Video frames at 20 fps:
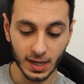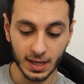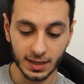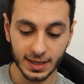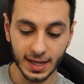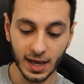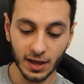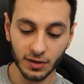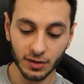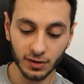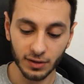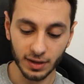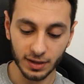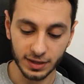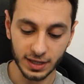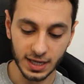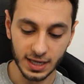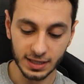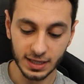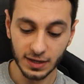Now
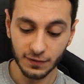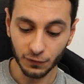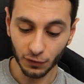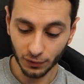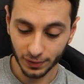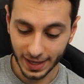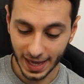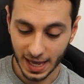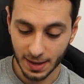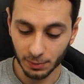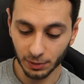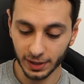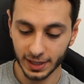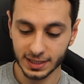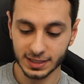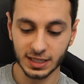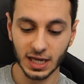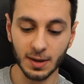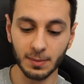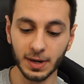the default cable
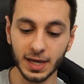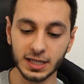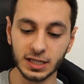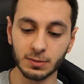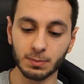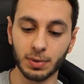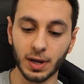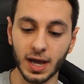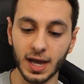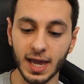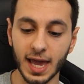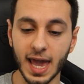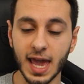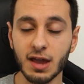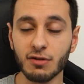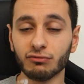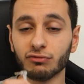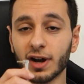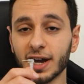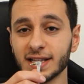is terminated by
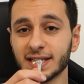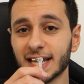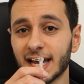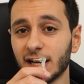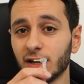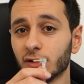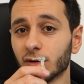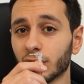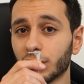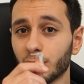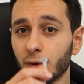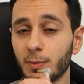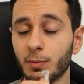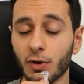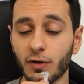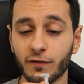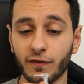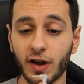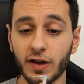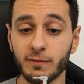a right angle
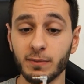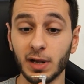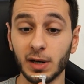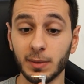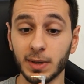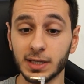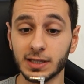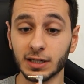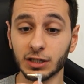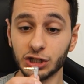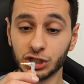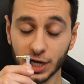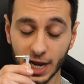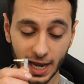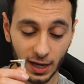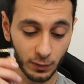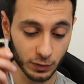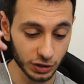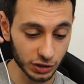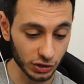3.5mm
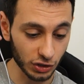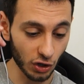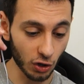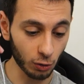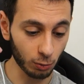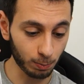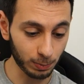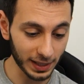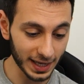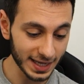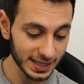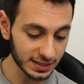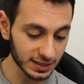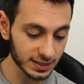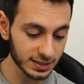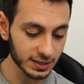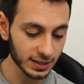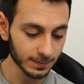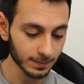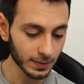jack, which is gold
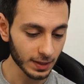plated,